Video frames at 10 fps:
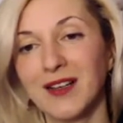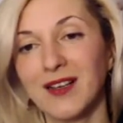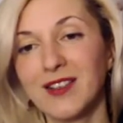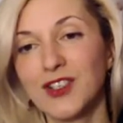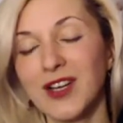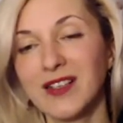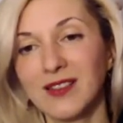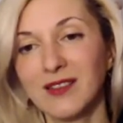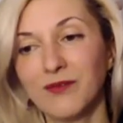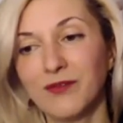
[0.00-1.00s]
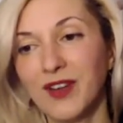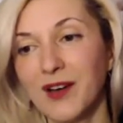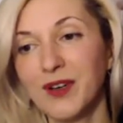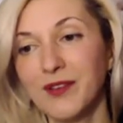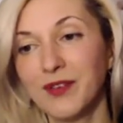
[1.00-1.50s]
it's just a
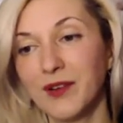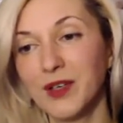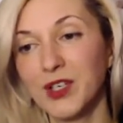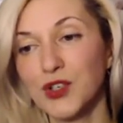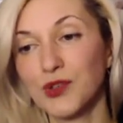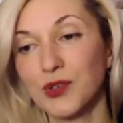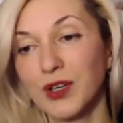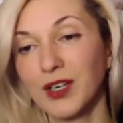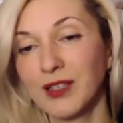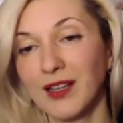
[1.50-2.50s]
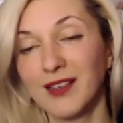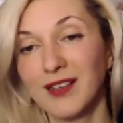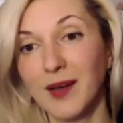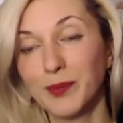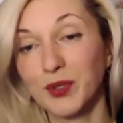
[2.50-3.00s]
very, very short and
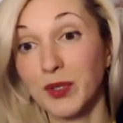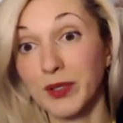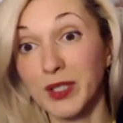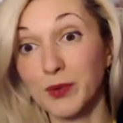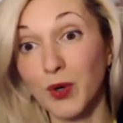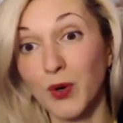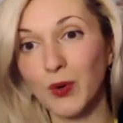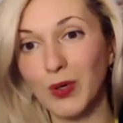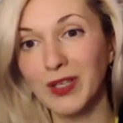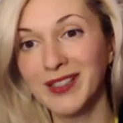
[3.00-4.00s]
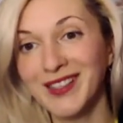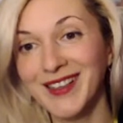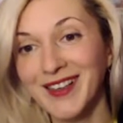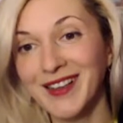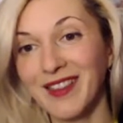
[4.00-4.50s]
temporary role
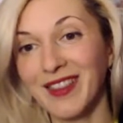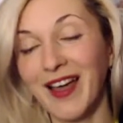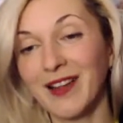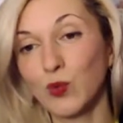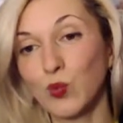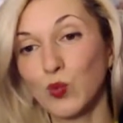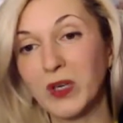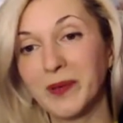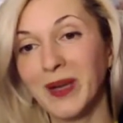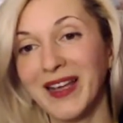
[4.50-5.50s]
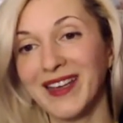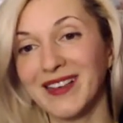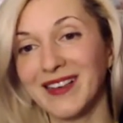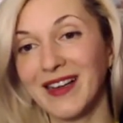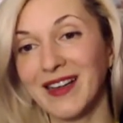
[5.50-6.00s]
that we're
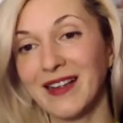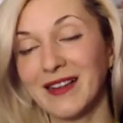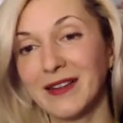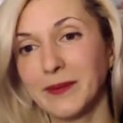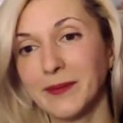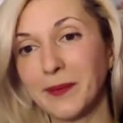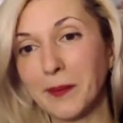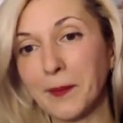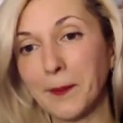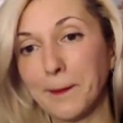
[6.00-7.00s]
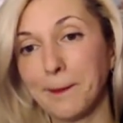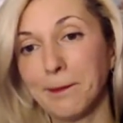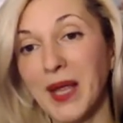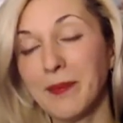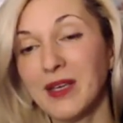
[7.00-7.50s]
playing. And
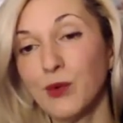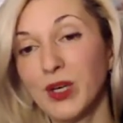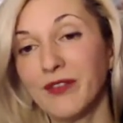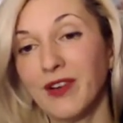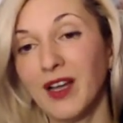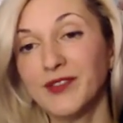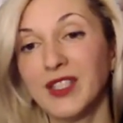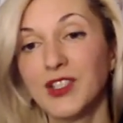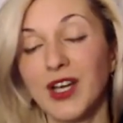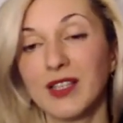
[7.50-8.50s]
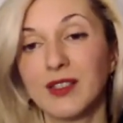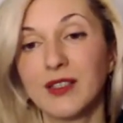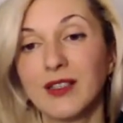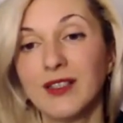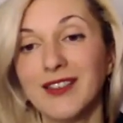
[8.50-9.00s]
maybe we've loved each
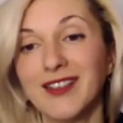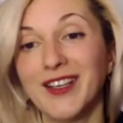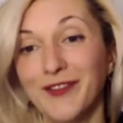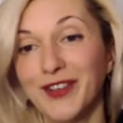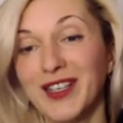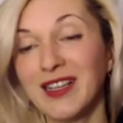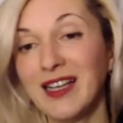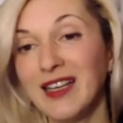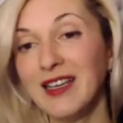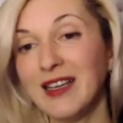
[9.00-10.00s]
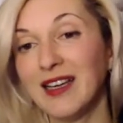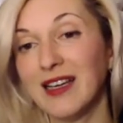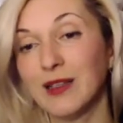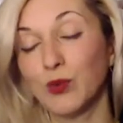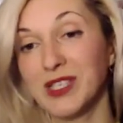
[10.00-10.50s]
other infinitely,
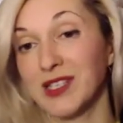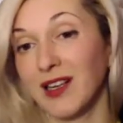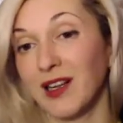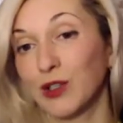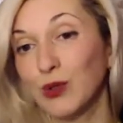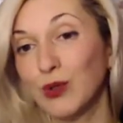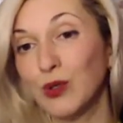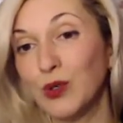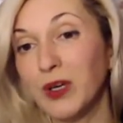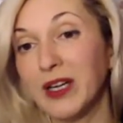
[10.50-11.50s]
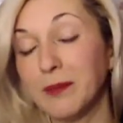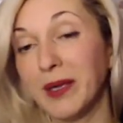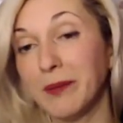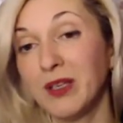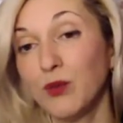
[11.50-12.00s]
and we still do, and
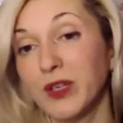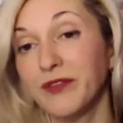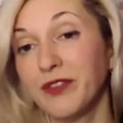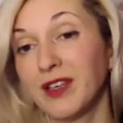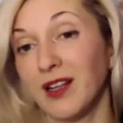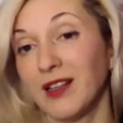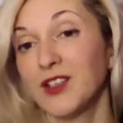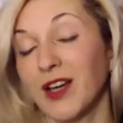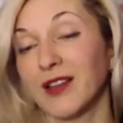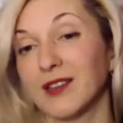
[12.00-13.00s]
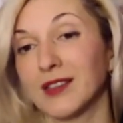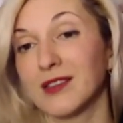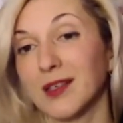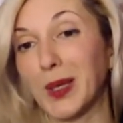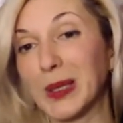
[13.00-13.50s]
maybe we've killed each other
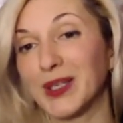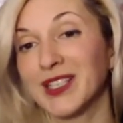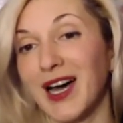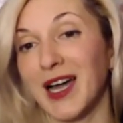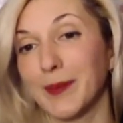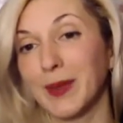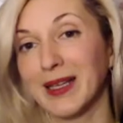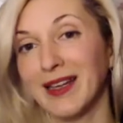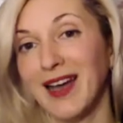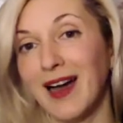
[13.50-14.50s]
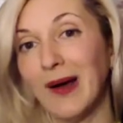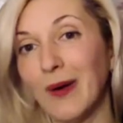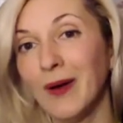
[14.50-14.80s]
some other time, and now